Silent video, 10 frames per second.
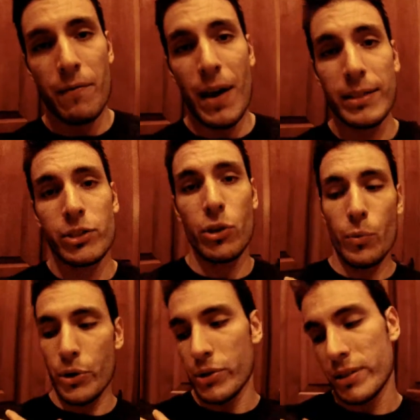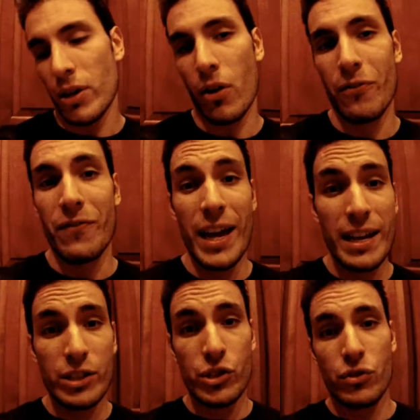vascular, where you could see all the
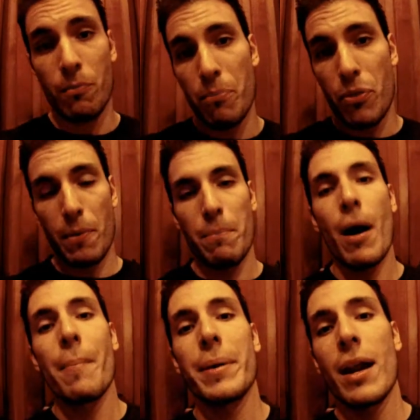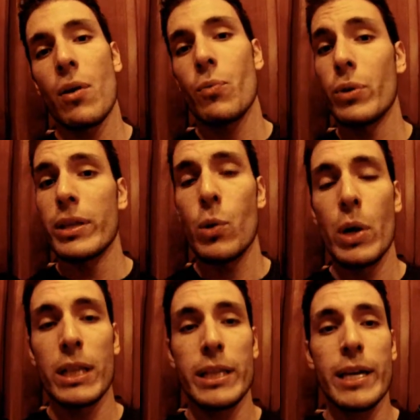veins just pumping out really
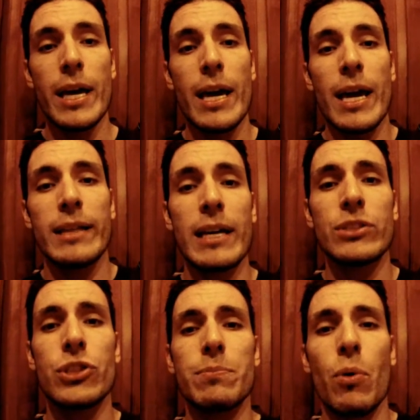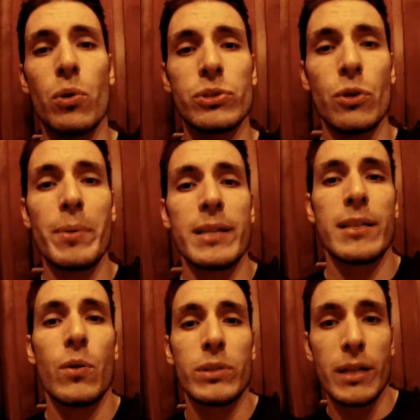quickly. And that's just more so because
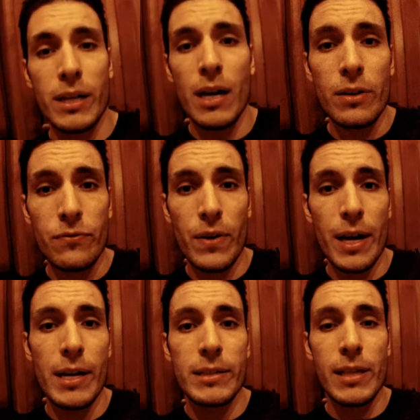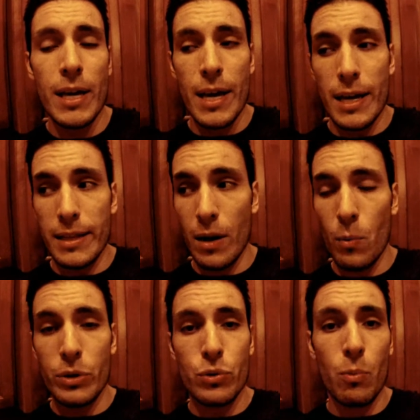I was in a cut phase, and then I
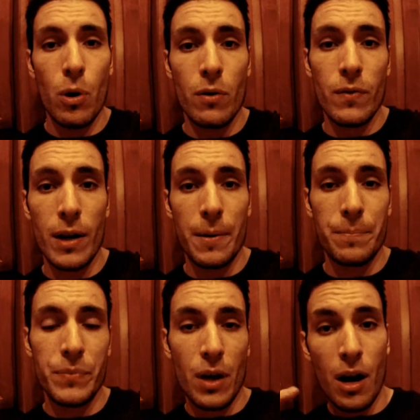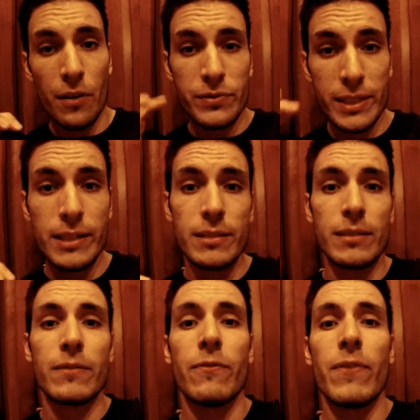went to more of a
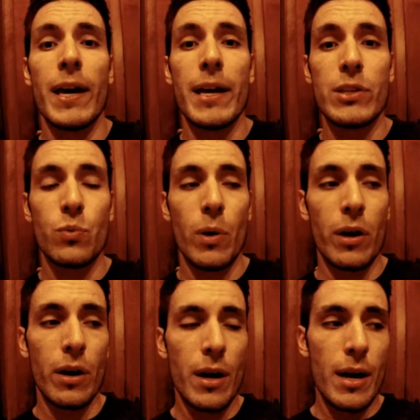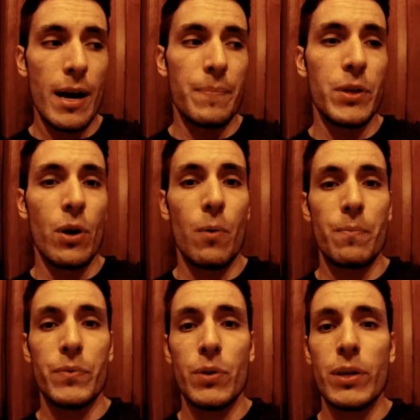off-season phase where, you'll
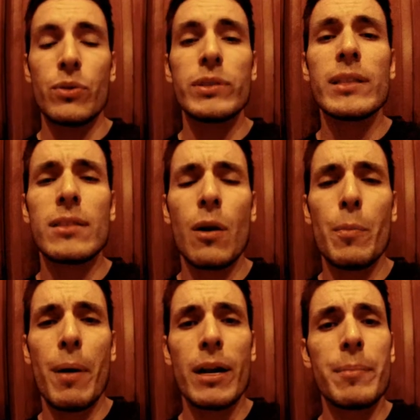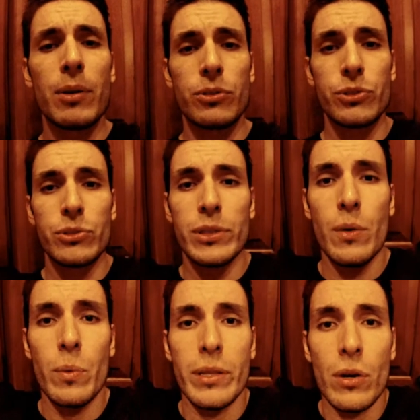see this a lot with bodybuilders. You'll see
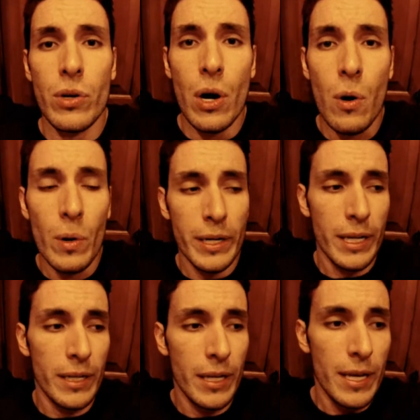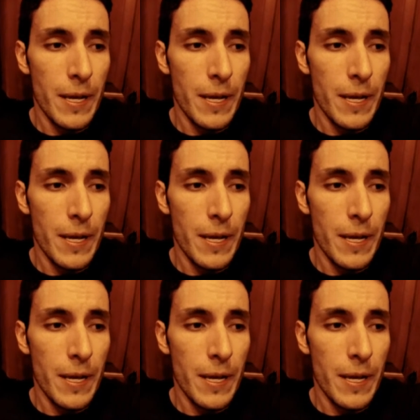it when they'll go and